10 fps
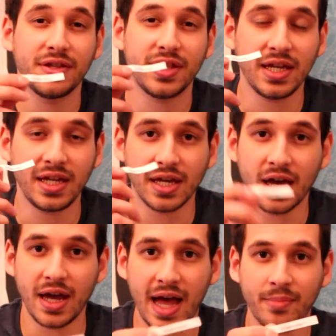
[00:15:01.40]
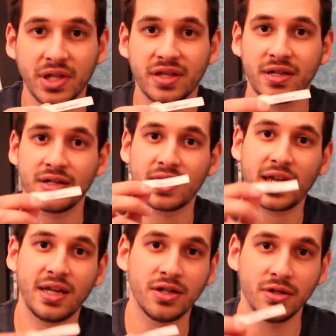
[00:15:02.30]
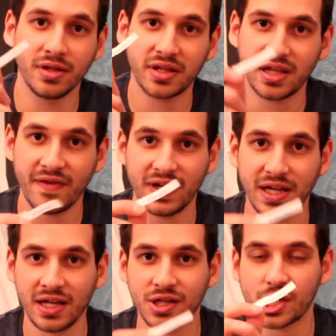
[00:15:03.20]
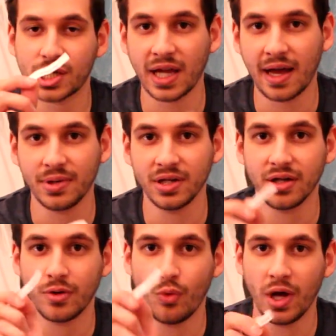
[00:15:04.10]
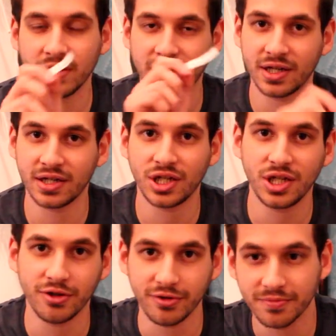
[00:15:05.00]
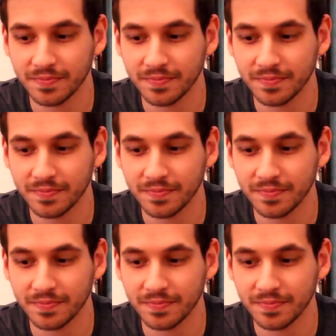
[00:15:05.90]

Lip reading: the Amazon Kindle 7-inch tablet. Well done to you.